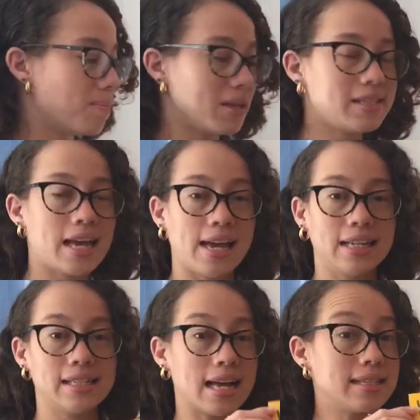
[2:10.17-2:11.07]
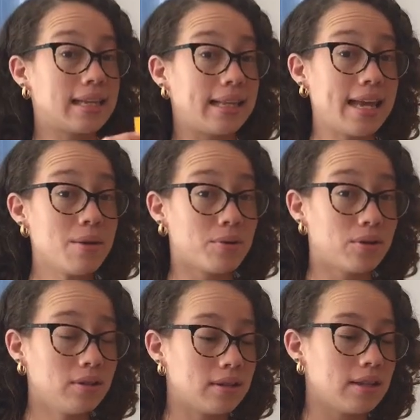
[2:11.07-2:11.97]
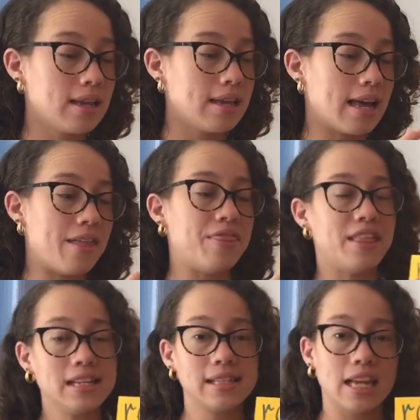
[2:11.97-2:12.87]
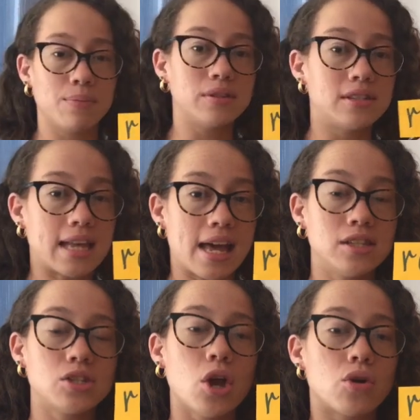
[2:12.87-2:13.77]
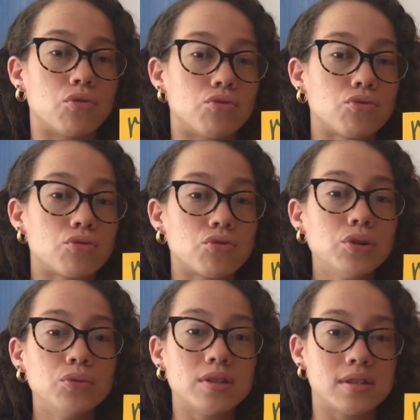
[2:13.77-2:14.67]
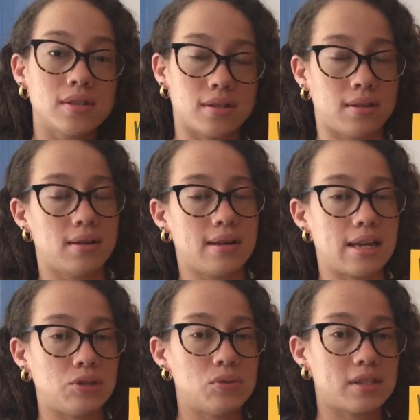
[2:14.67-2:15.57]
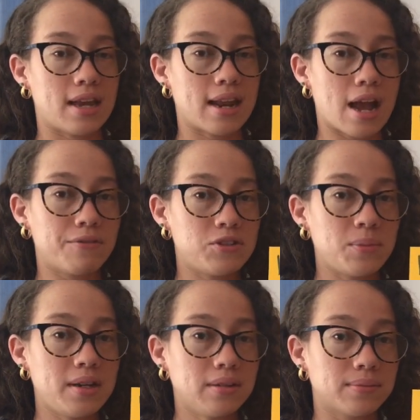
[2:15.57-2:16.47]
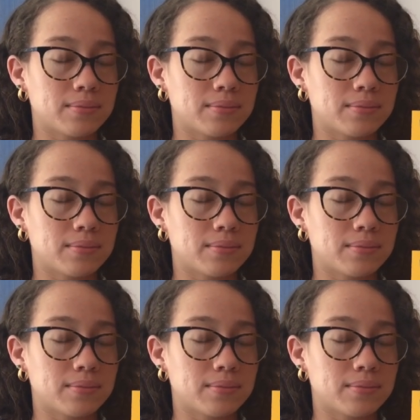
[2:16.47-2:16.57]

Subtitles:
Miss Hines has a label, and this label says roots. Can you say it after me?